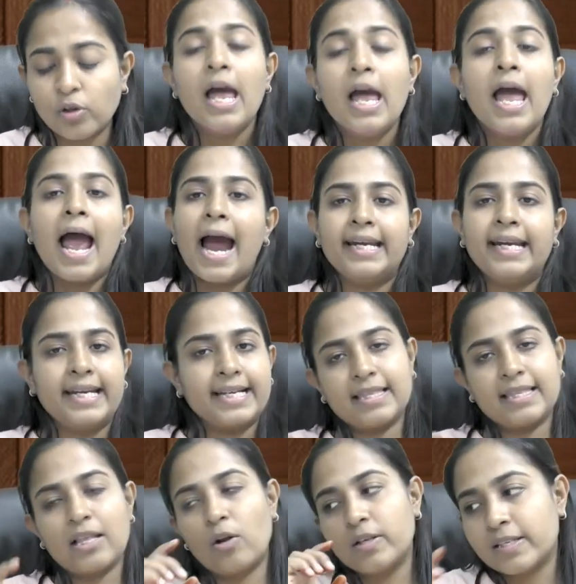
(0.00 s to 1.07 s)
And yes, now
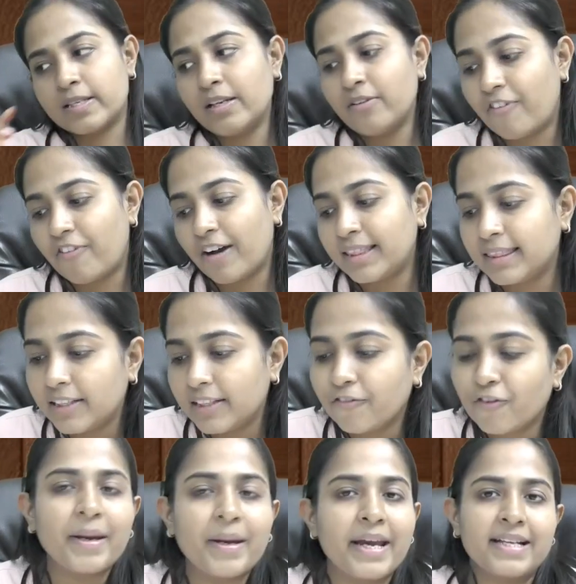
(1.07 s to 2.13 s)
listen, one thing from
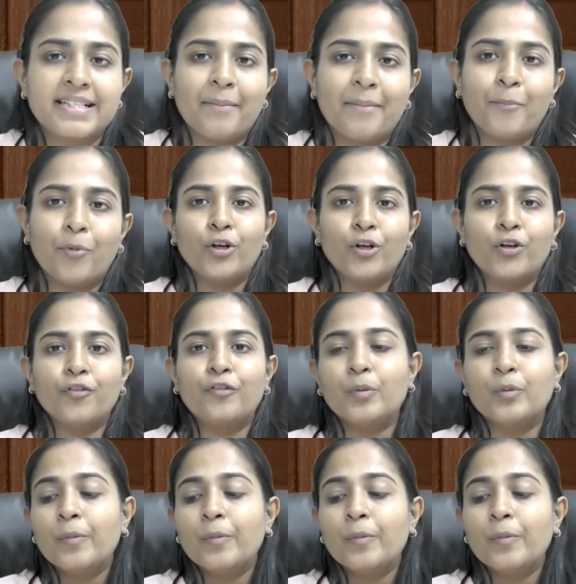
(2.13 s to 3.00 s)
exam point of view.